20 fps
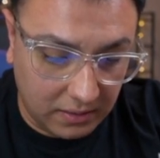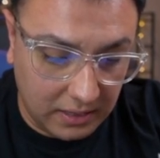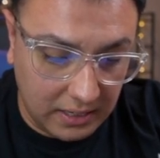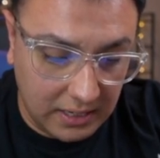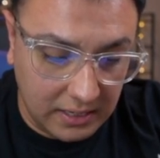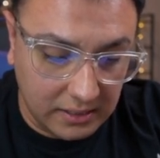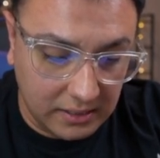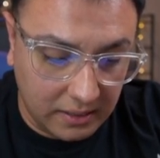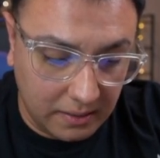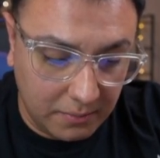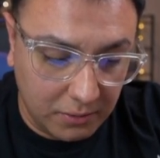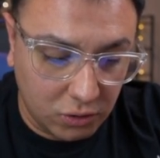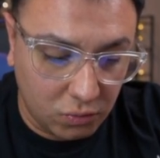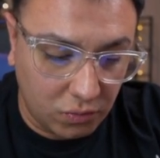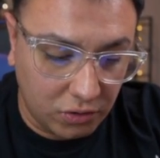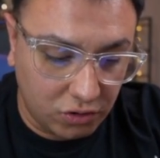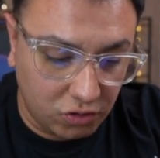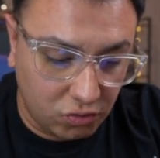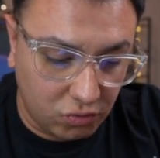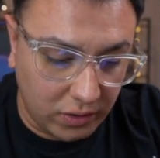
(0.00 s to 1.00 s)
These limits
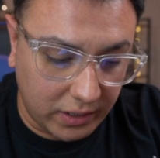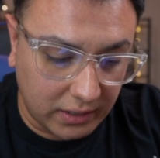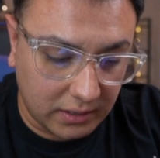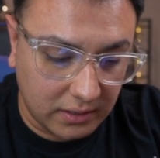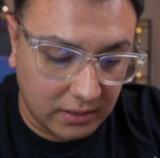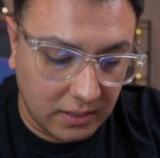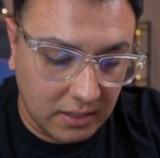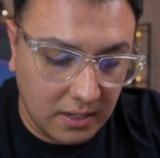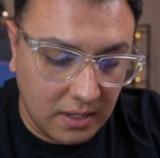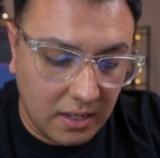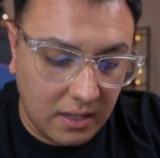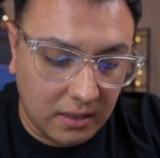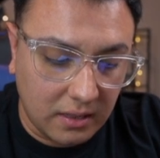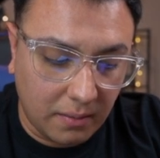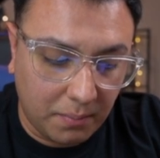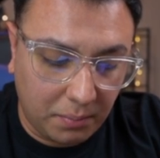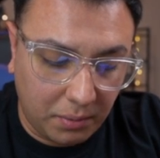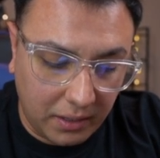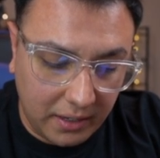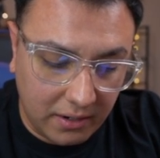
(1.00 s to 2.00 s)
restrict
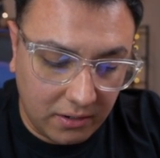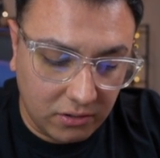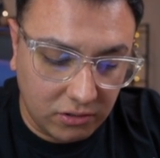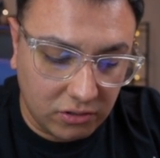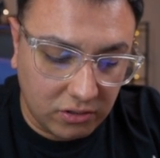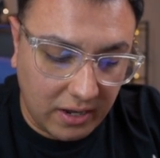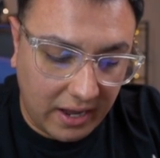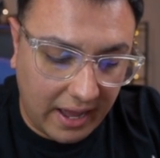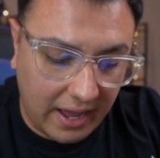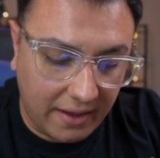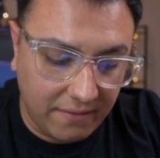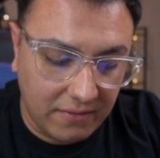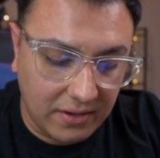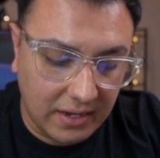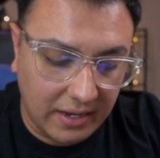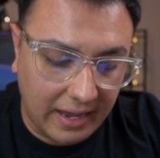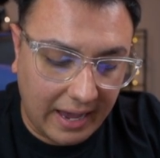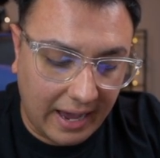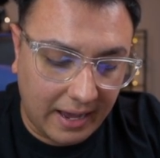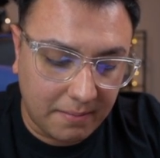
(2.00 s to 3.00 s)
the players to
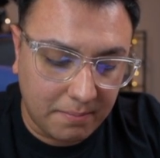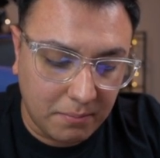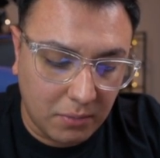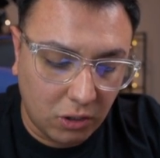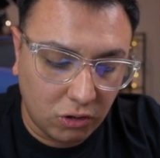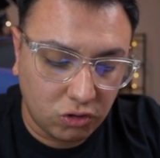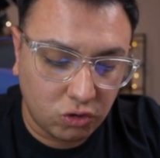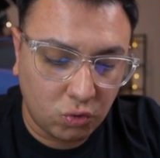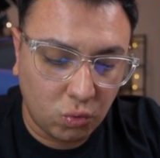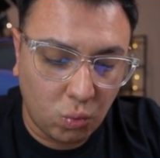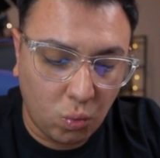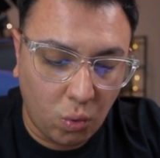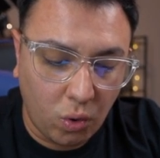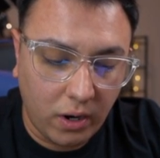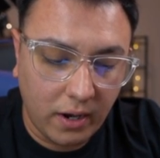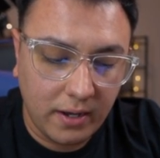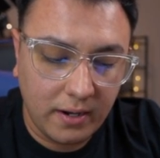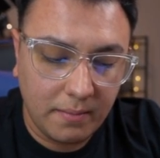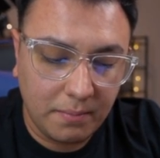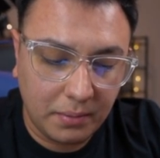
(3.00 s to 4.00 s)
having at most
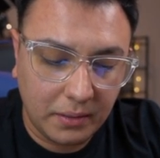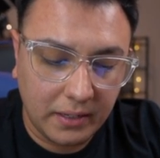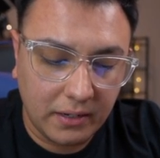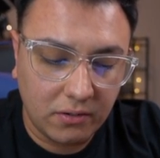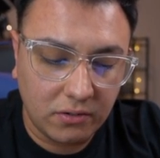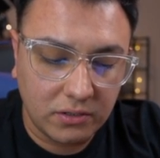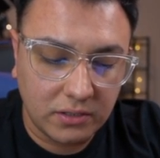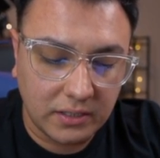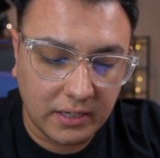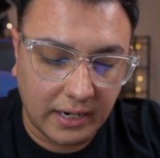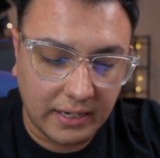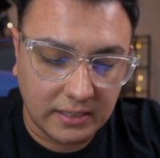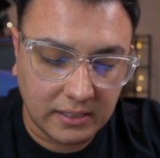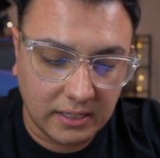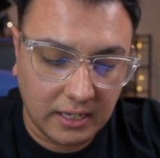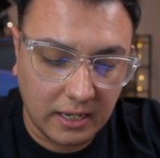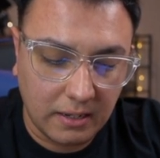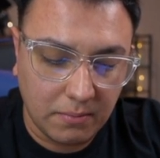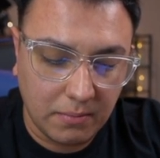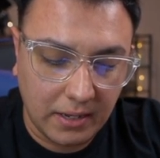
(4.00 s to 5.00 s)
1 player side
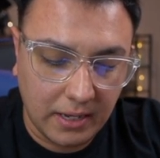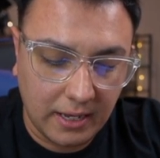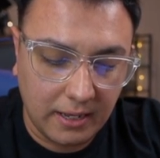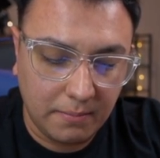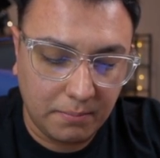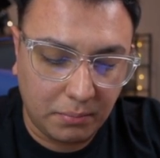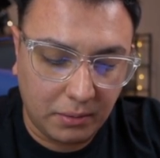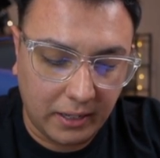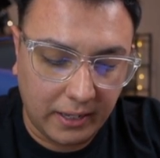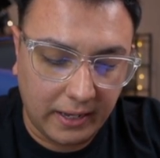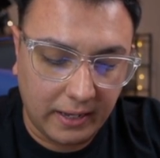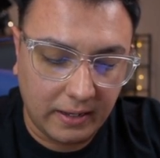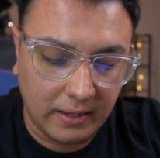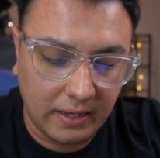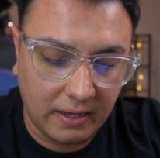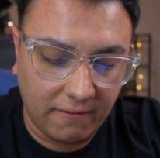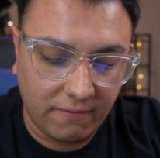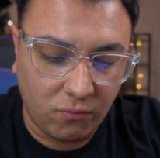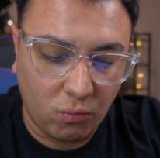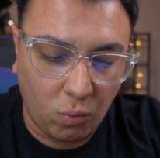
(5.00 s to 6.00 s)
scheme in play
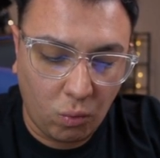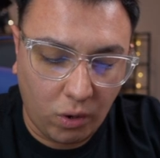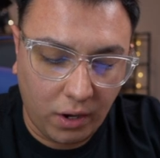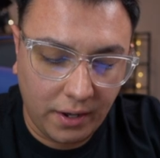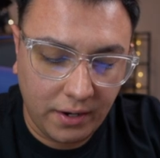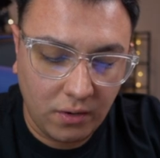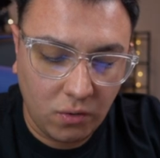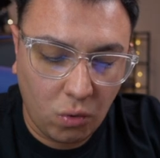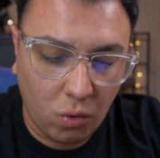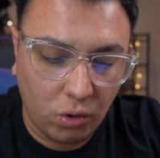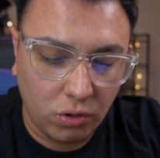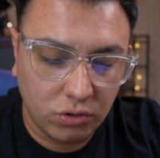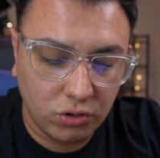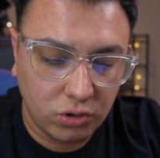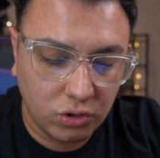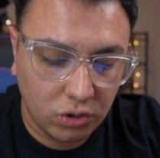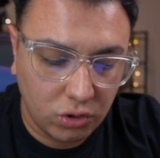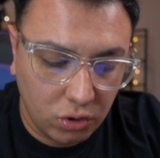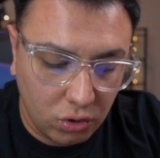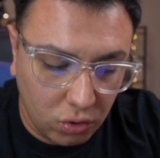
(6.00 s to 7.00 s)
if 1 or
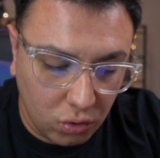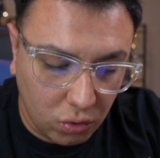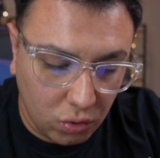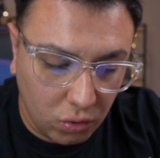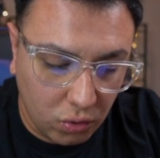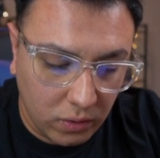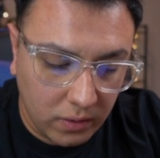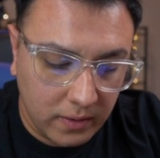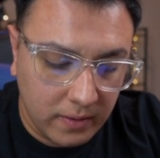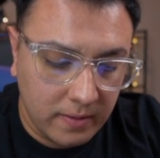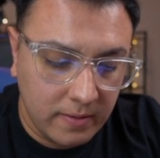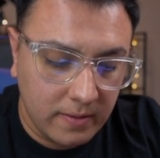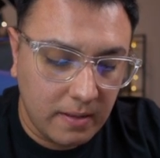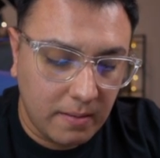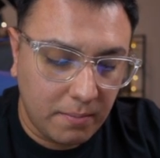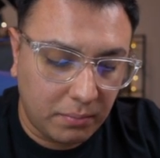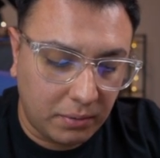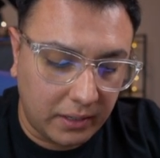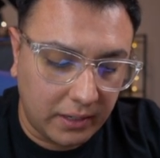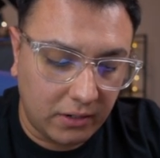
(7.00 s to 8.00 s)
2
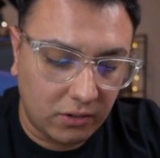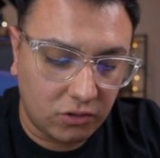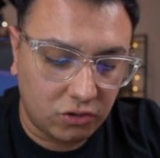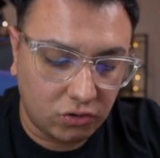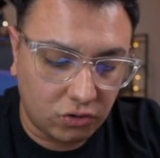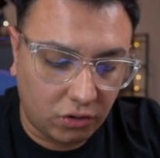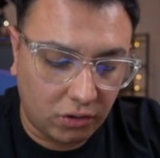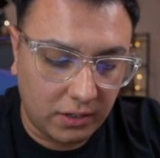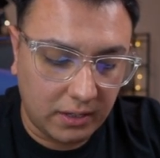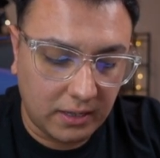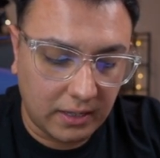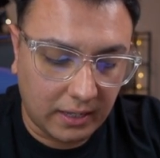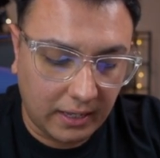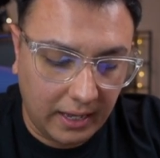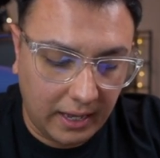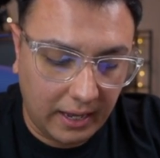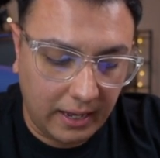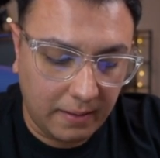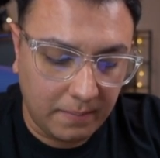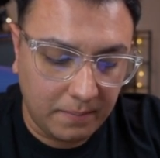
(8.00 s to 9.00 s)
players started the
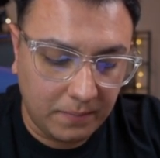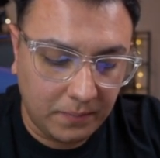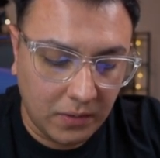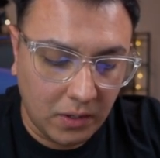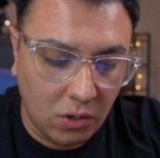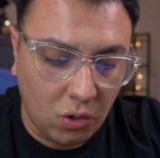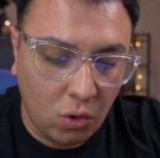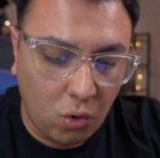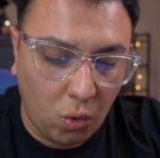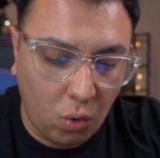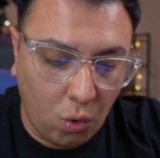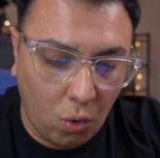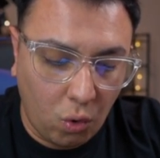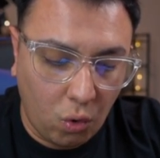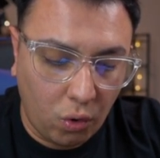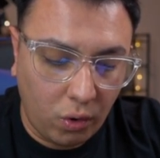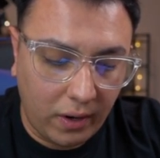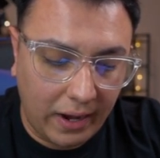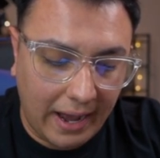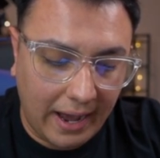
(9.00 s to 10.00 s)
game,
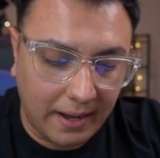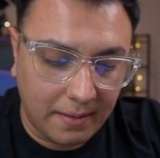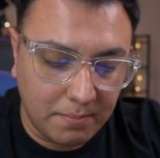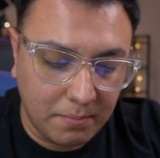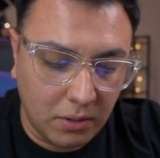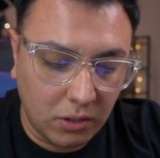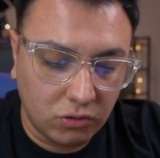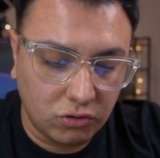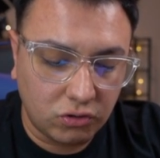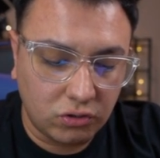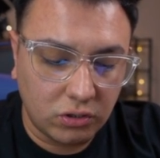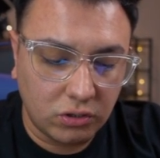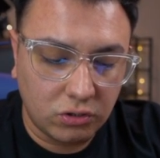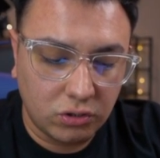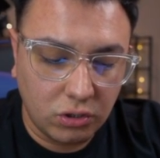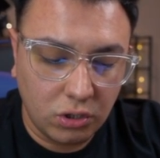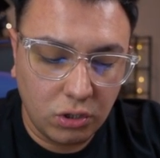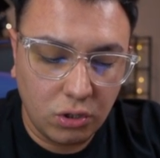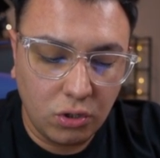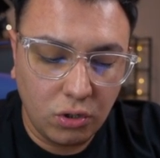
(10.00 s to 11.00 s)
or at most
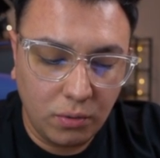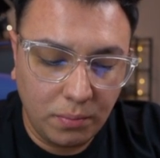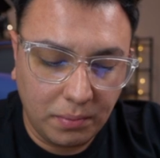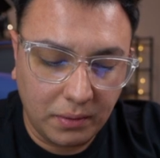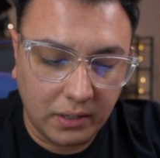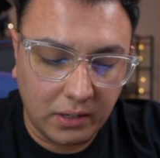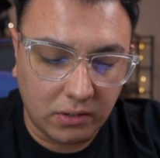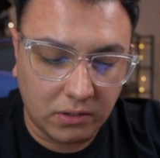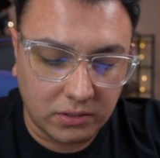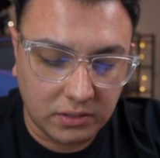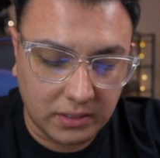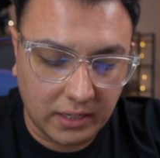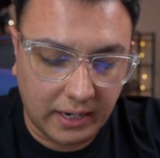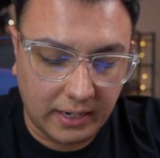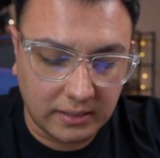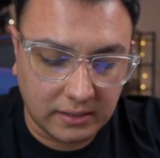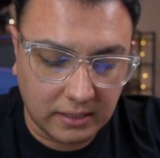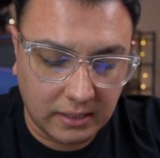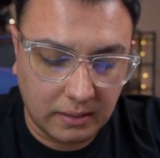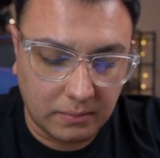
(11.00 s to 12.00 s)
2 player
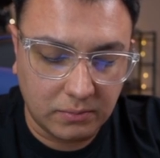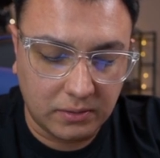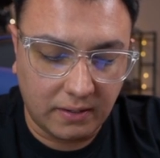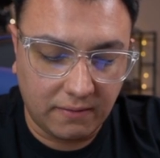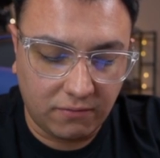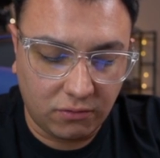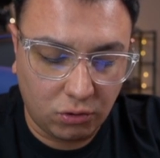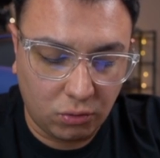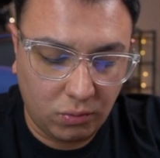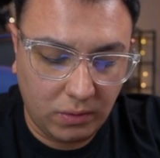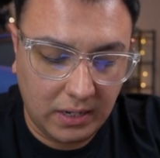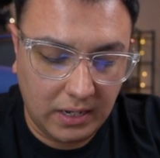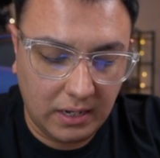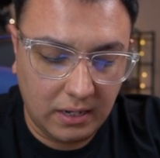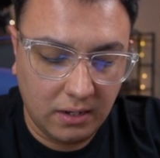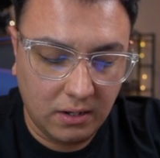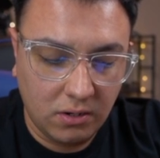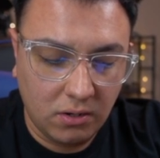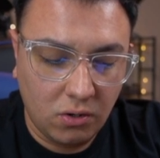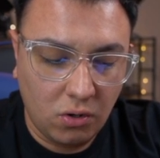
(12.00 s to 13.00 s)
side schemes if
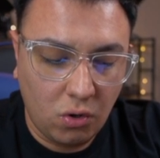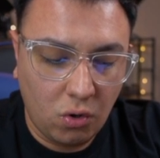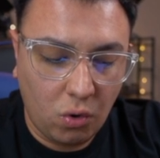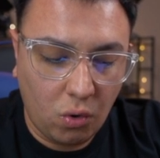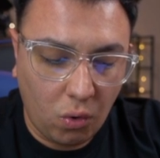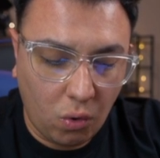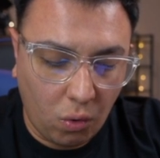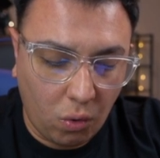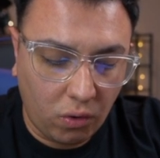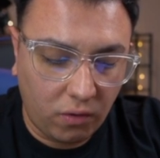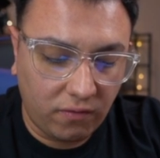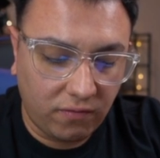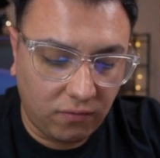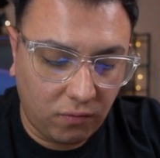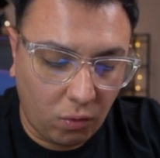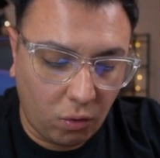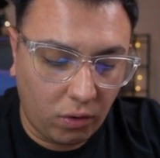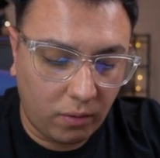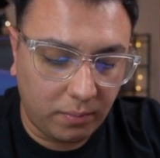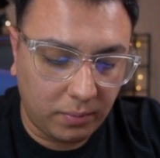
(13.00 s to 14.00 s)
3 or
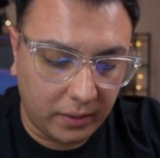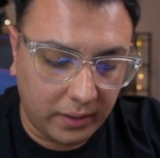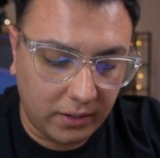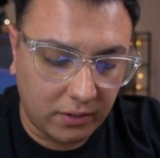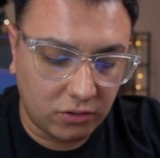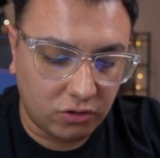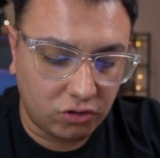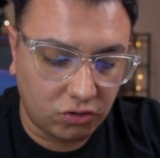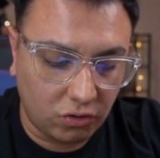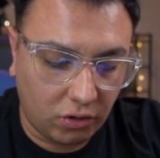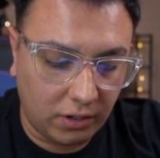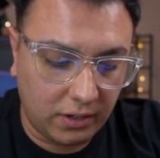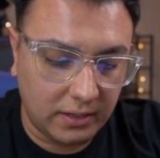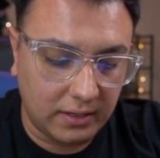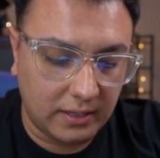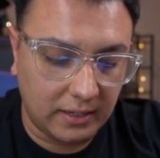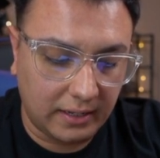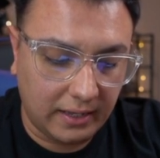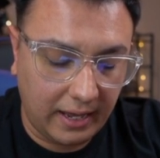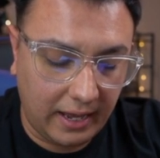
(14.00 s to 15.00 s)
4 players
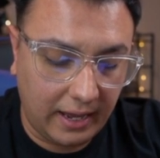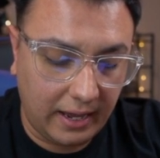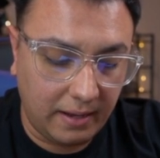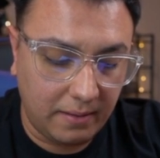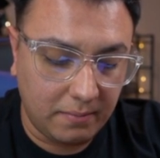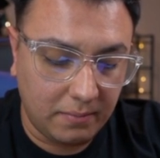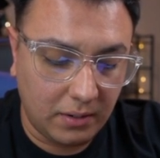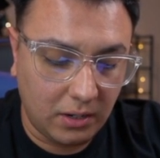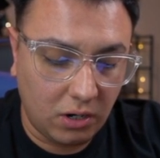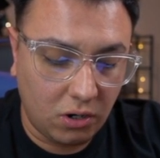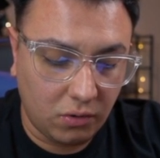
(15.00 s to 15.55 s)
started the game.